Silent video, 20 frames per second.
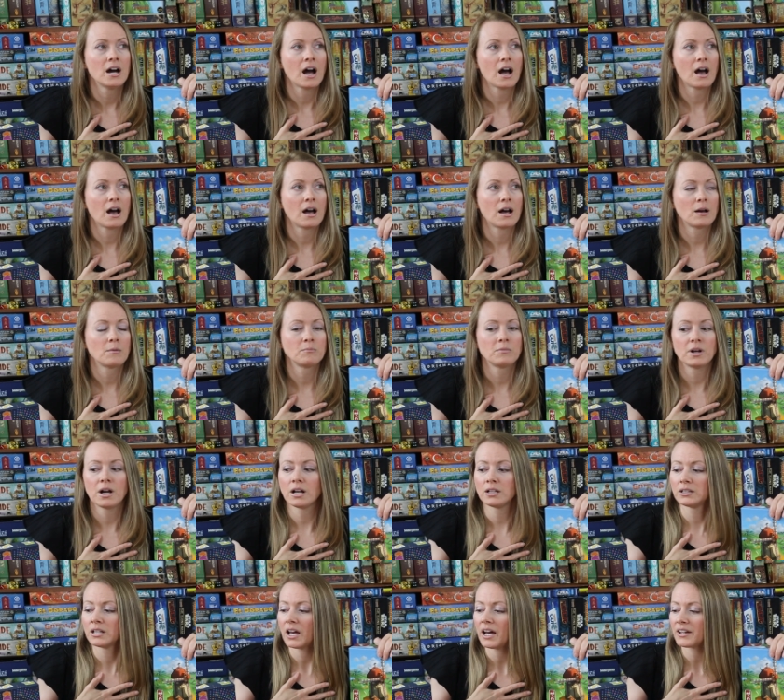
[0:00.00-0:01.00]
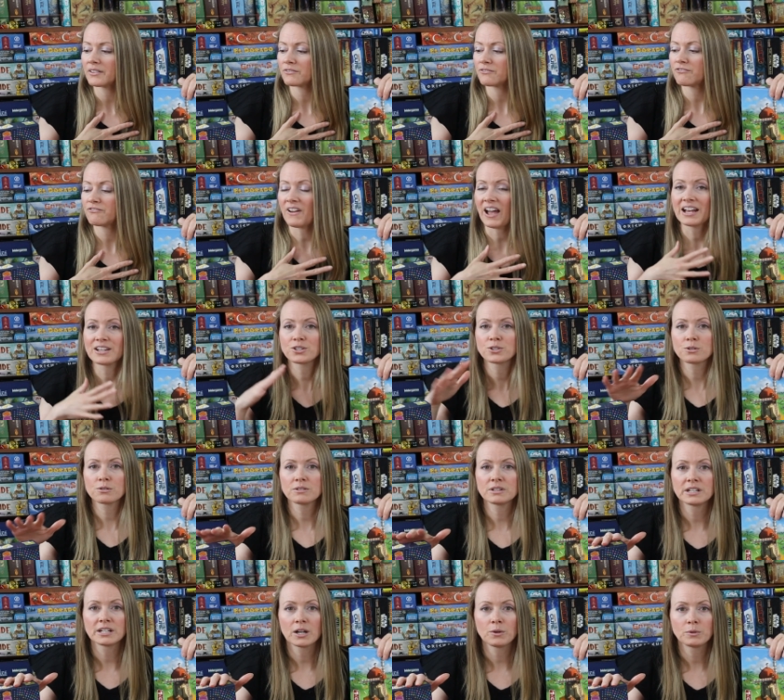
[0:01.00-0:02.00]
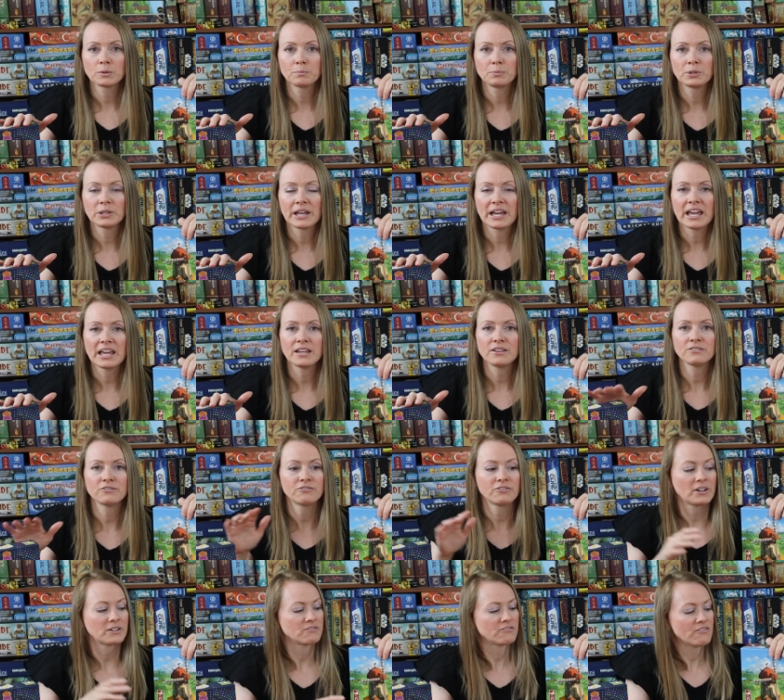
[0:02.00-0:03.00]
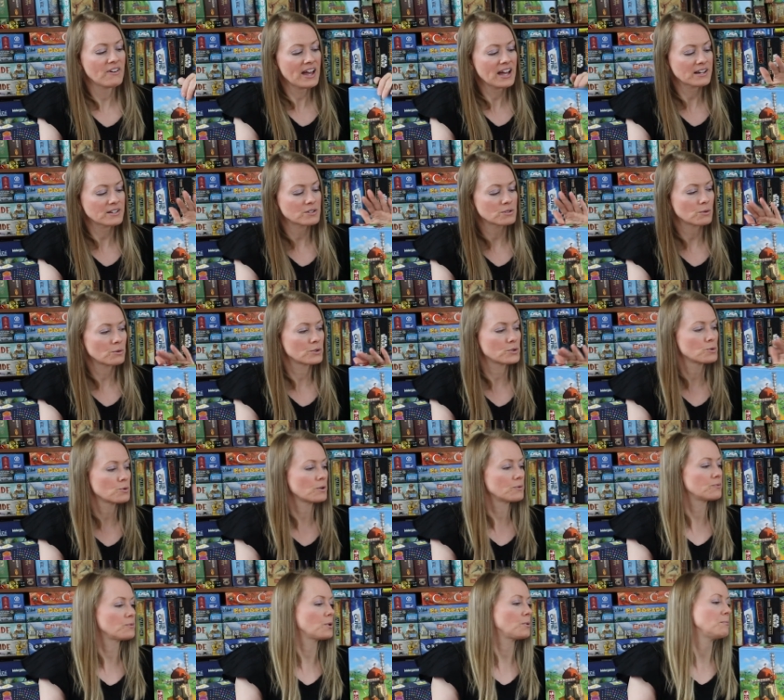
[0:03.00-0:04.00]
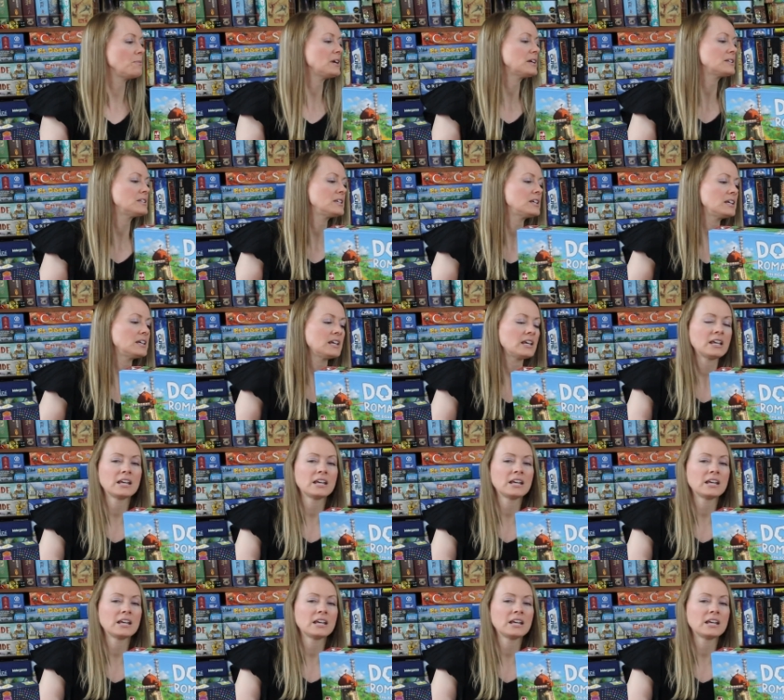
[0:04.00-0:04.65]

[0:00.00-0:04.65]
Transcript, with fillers: um, a lot faster than I would play Fun Facts or Dorfromantik,